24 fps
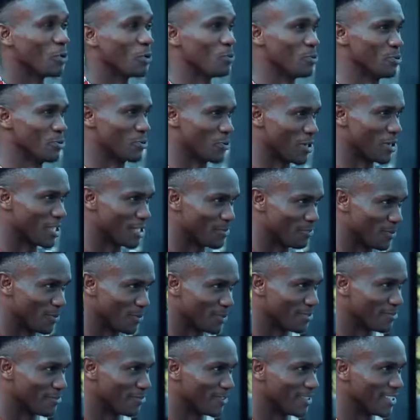They will dress
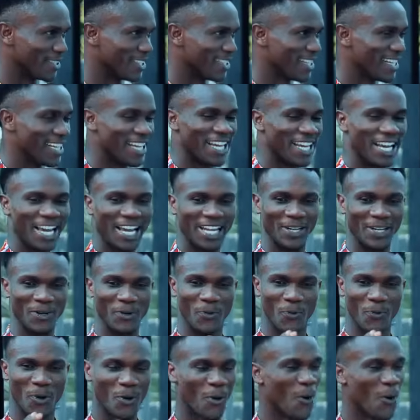beautifully and they
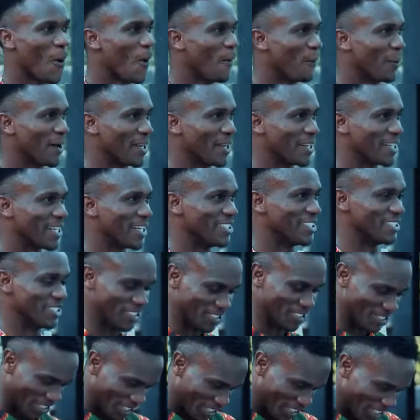will walk up and down,
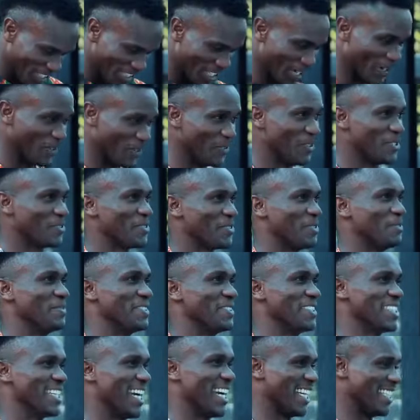shaking their waist on
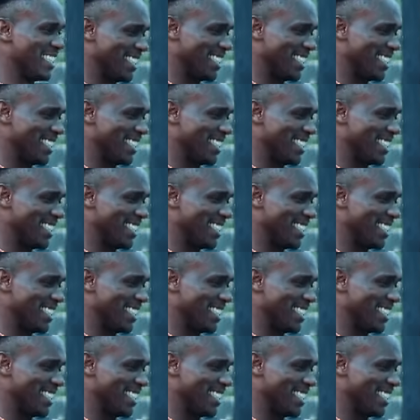me.